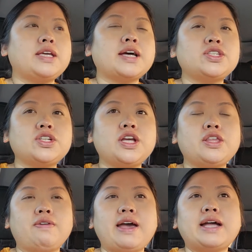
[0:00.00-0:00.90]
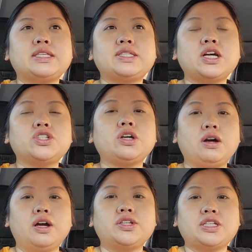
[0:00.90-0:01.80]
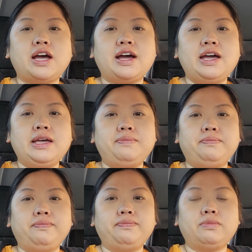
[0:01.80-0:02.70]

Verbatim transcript: Yesterday, though, I had such a hard time